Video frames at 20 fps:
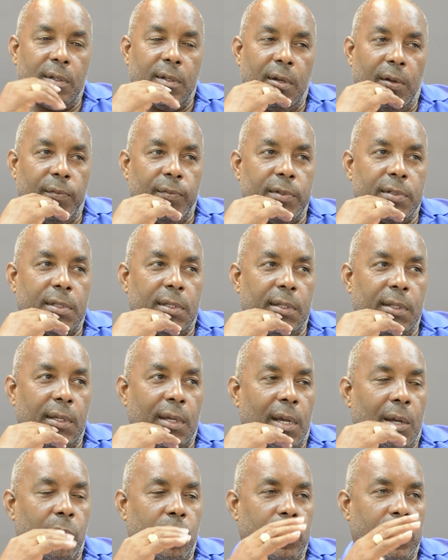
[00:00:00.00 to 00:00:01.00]
Obviously,
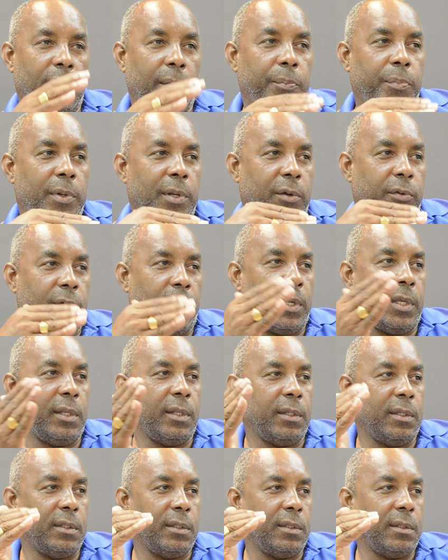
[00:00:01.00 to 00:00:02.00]
I would then play cricket
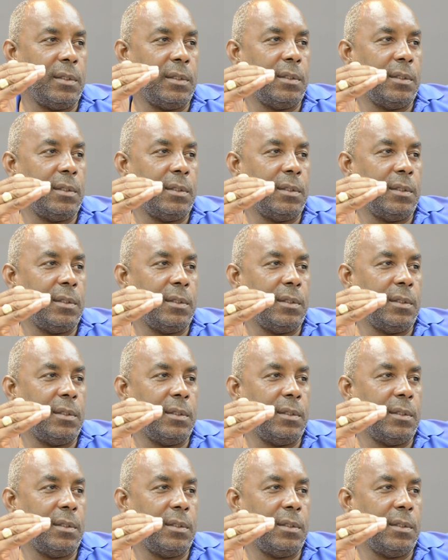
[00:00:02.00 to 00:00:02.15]
in